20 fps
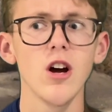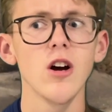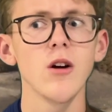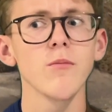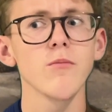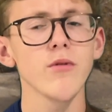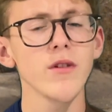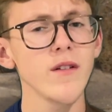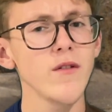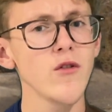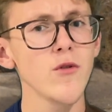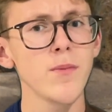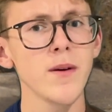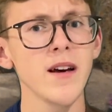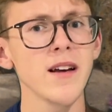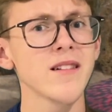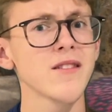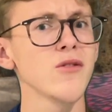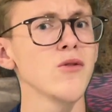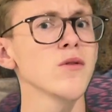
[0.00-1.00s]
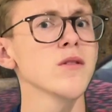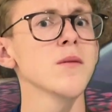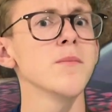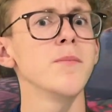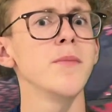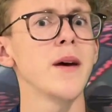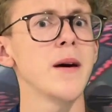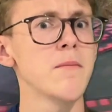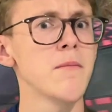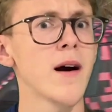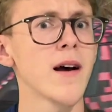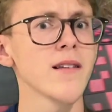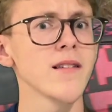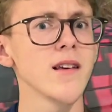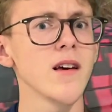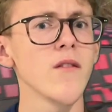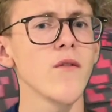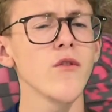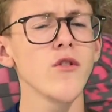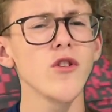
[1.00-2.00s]
preview pics looks a bit massive.
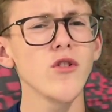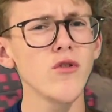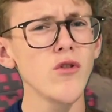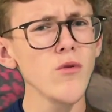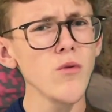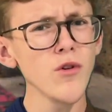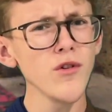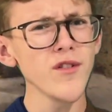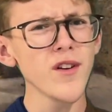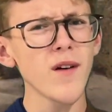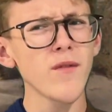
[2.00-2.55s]
You do also have